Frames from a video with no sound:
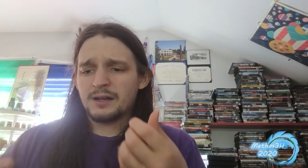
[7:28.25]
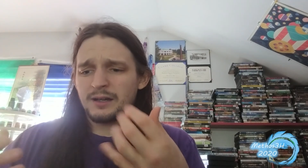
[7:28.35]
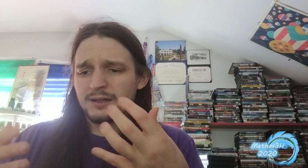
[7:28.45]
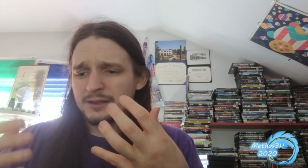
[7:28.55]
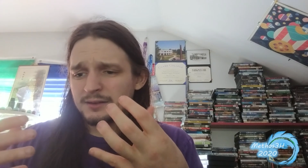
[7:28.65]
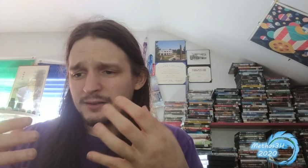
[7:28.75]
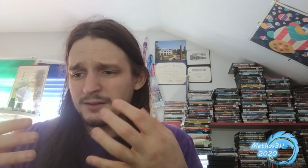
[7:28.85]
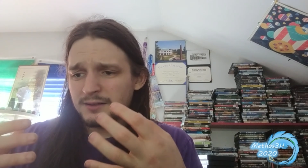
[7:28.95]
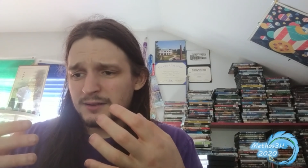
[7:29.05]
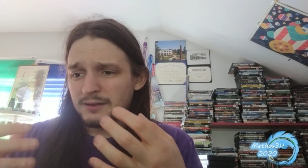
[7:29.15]
I
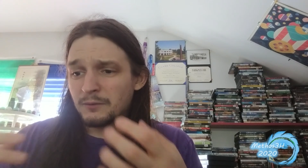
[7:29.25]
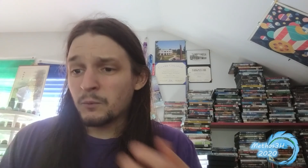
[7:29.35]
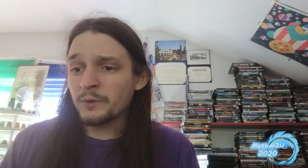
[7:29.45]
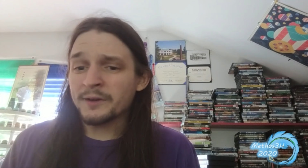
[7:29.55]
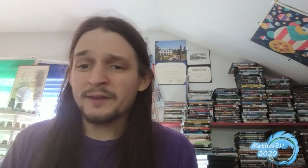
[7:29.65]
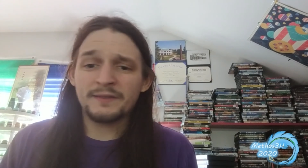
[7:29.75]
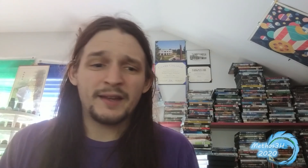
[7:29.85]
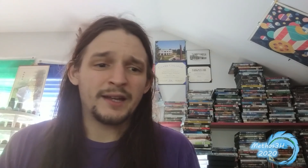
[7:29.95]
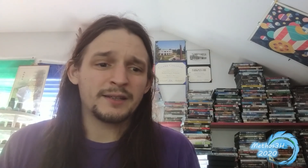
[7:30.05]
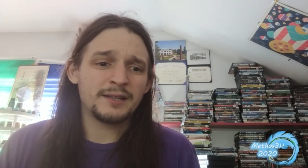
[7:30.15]
worry
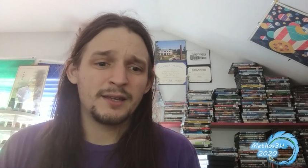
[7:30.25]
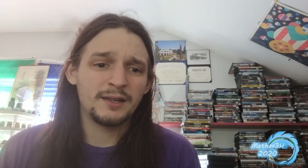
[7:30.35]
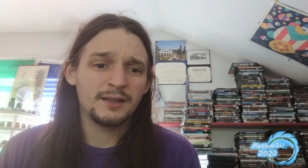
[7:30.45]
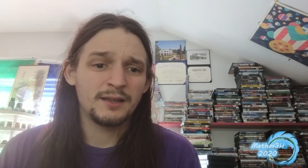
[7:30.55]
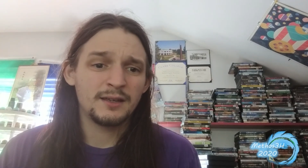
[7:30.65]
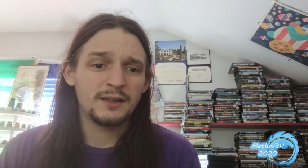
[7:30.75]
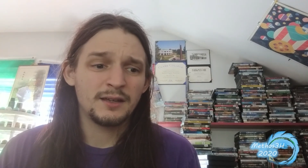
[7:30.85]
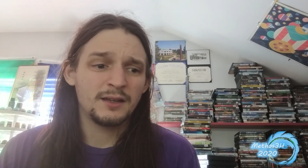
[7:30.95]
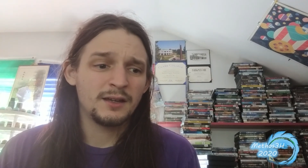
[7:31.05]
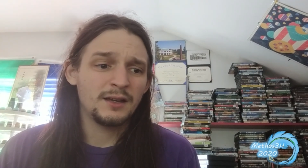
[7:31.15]
that
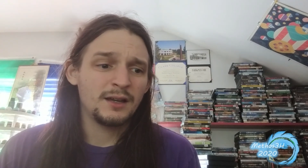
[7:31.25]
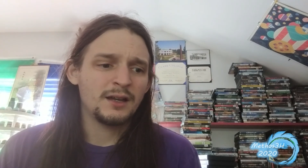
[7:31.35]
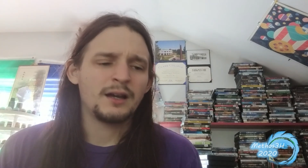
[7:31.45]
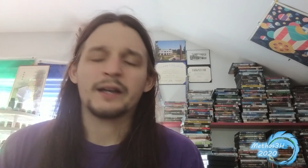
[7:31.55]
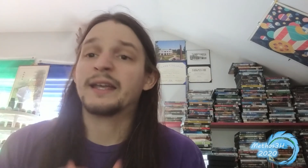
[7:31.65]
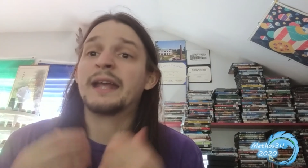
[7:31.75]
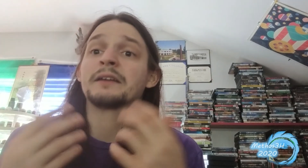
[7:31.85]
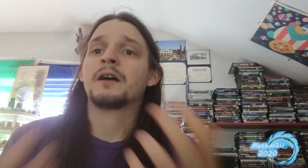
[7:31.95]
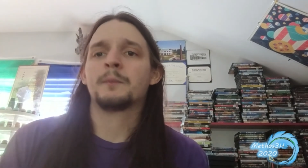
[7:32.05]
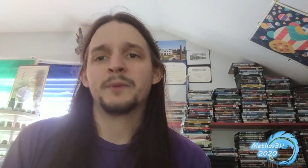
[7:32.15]
I can't
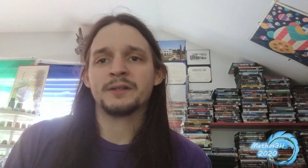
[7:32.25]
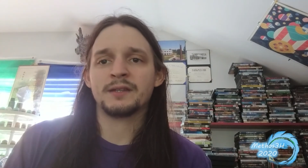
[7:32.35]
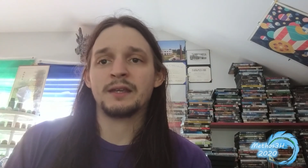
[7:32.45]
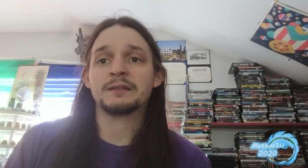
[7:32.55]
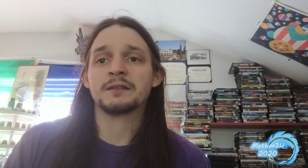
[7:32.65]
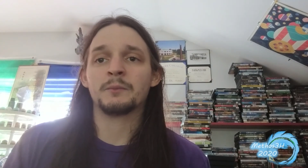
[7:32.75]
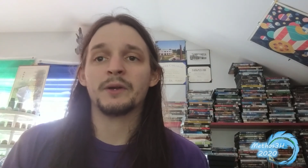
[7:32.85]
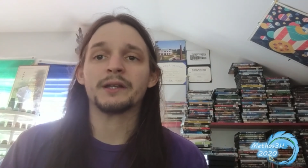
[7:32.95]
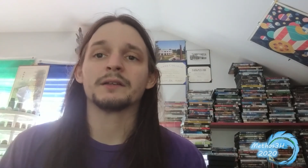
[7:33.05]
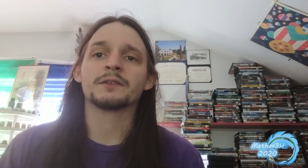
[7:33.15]
compensate
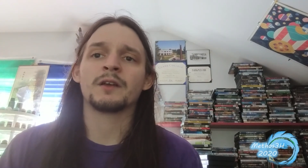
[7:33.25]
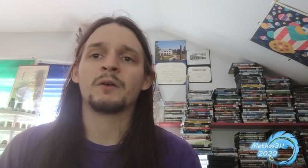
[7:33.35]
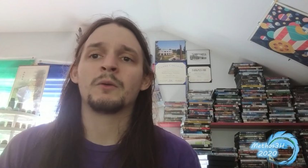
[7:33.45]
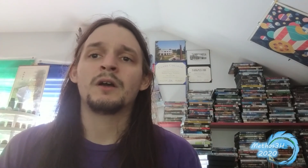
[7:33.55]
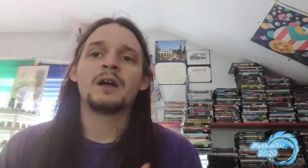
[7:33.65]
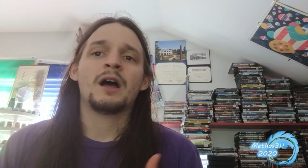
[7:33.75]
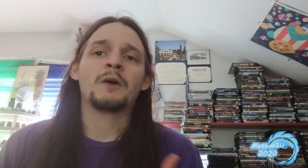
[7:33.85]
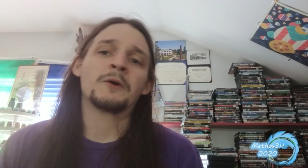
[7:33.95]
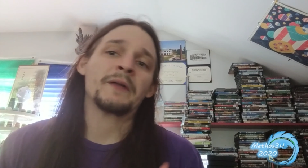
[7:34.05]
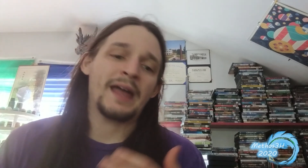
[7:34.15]
somebody, so I
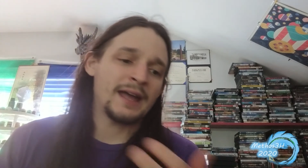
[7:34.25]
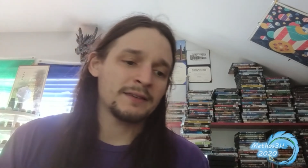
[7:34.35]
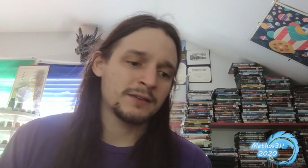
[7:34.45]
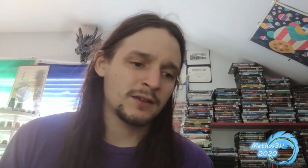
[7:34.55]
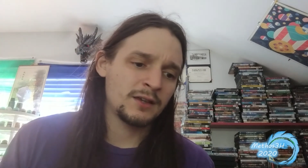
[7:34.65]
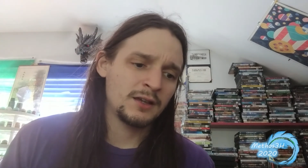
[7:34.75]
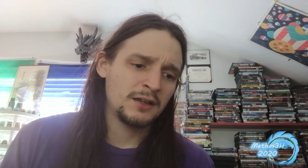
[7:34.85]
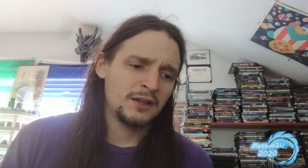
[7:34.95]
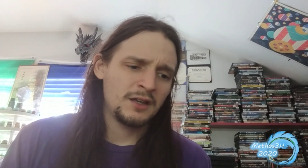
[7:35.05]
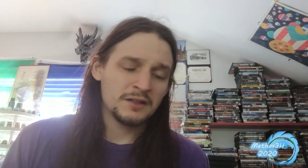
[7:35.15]
won't ask
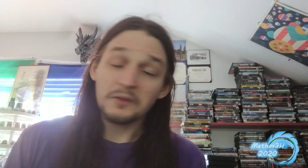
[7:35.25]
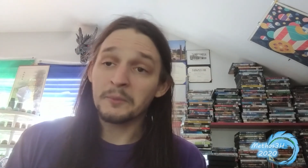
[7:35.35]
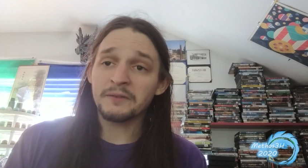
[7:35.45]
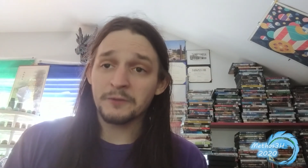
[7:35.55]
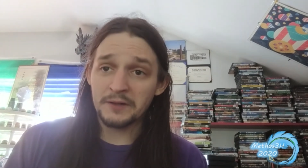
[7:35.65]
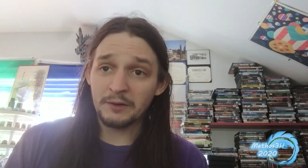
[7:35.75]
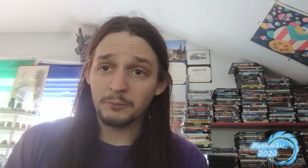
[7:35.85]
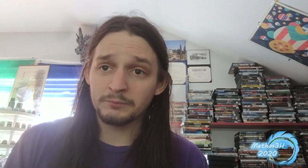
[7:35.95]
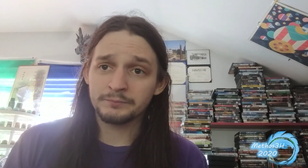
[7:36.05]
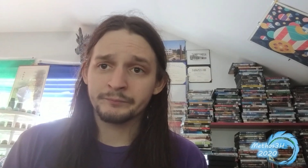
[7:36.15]
somebody for help.
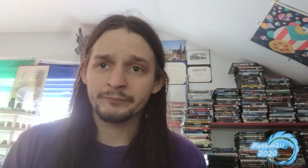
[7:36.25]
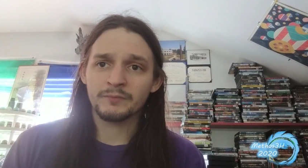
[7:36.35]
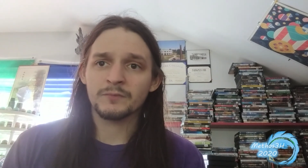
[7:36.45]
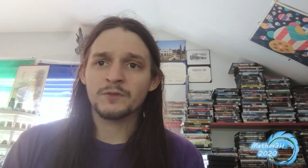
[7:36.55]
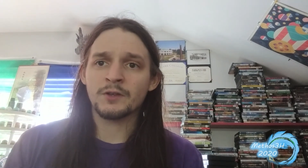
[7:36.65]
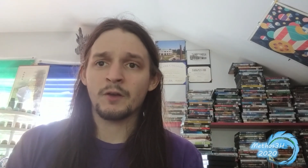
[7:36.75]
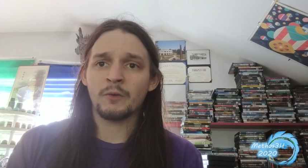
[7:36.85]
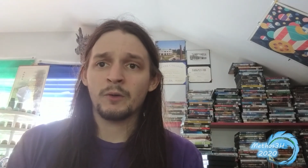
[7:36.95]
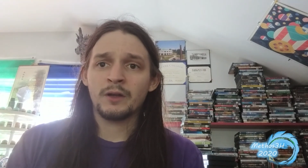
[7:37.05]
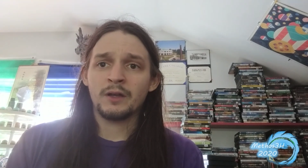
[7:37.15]

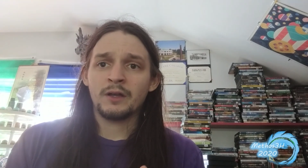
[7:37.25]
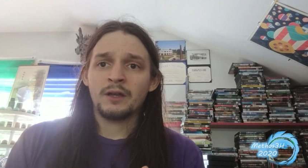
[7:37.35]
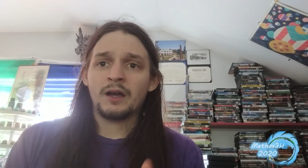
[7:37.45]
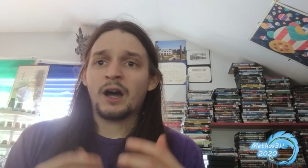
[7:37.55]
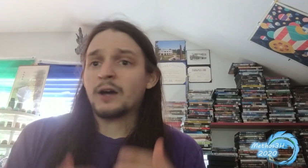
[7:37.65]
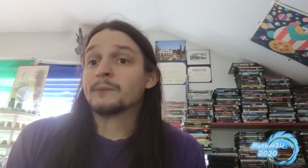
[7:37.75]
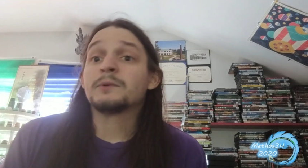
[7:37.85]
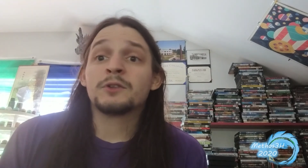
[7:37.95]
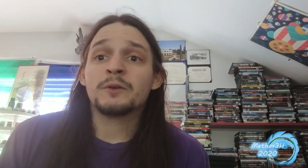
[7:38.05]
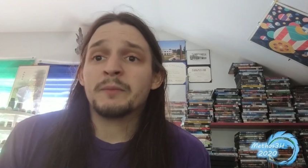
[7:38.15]
So I will
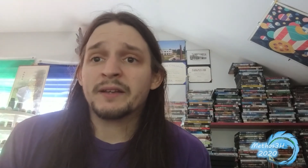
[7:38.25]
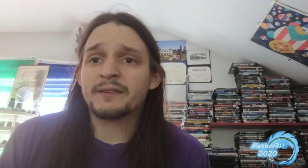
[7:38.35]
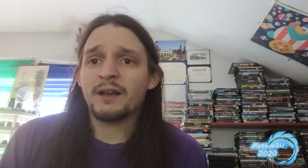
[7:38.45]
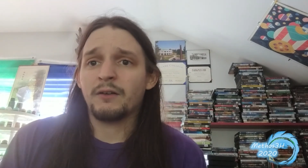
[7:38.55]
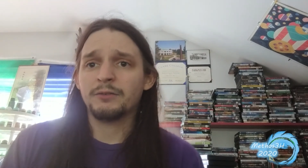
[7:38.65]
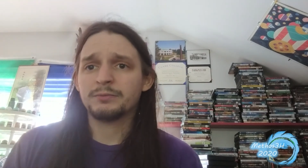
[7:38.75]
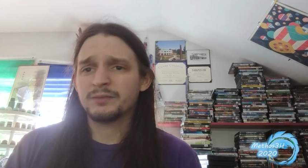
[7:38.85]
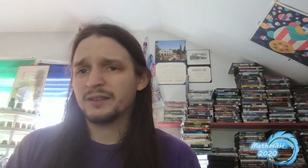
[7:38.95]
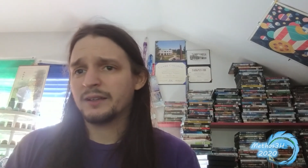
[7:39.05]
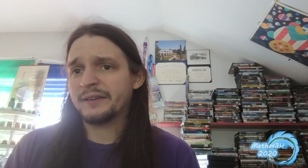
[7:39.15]
do it myself,
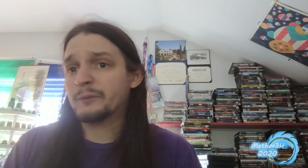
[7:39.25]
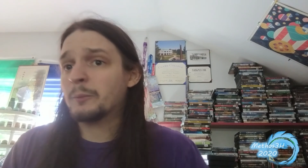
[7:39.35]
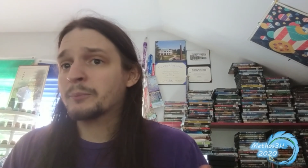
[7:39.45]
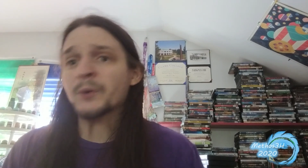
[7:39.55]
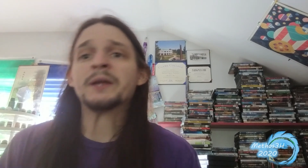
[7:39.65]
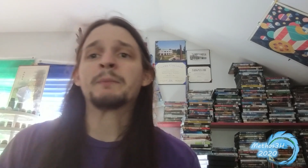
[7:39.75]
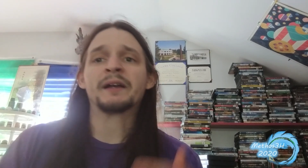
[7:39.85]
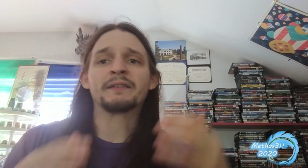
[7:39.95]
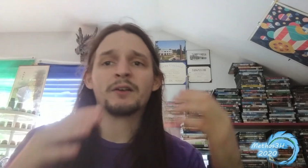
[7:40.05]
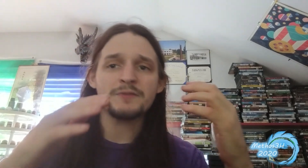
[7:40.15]
and I will break
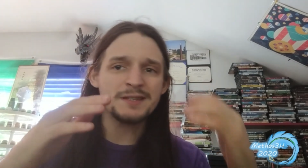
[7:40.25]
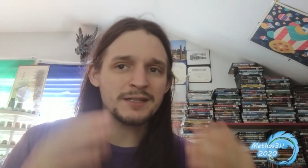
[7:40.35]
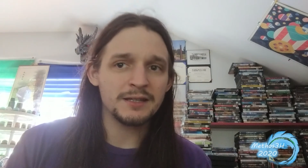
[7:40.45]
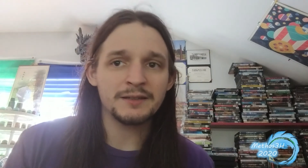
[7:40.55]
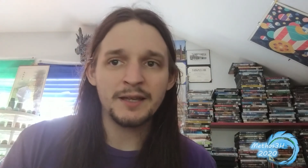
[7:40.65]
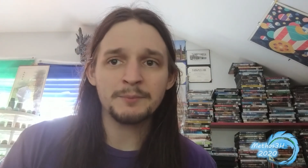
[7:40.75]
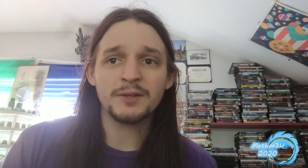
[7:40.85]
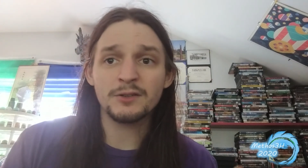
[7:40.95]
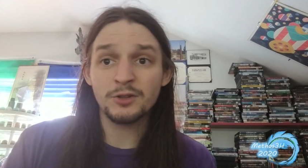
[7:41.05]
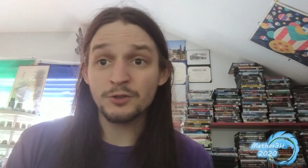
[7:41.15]
myself in the
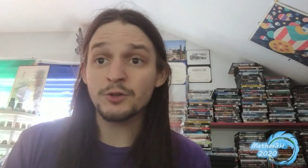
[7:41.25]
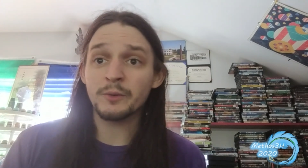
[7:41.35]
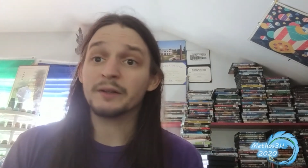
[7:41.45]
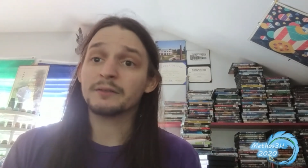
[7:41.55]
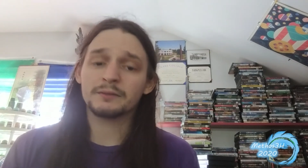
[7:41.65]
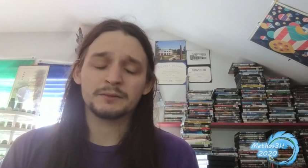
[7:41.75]
attempt to do it.